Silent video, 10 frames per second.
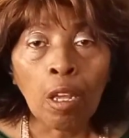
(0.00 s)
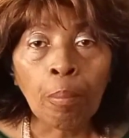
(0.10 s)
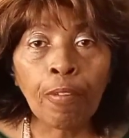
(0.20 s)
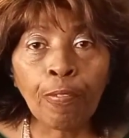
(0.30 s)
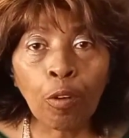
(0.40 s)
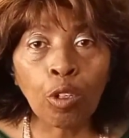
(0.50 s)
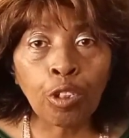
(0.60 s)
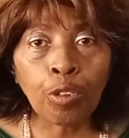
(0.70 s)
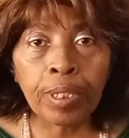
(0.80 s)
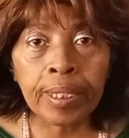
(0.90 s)
before
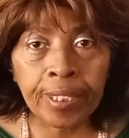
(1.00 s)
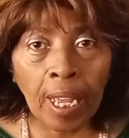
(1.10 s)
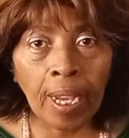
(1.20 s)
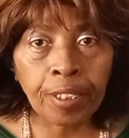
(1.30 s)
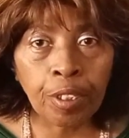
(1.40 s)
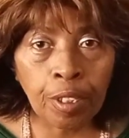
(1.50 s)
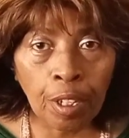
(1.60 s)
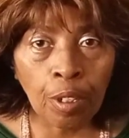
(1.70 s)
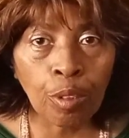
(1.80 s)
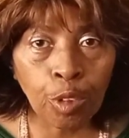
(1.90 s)
you decide to
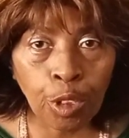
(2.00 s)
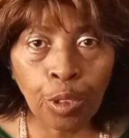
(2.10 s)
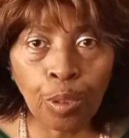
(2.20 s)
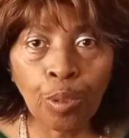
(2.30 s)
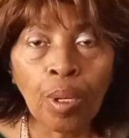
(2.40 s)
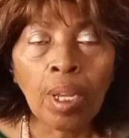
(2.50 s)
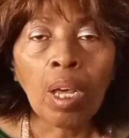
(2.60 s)
go to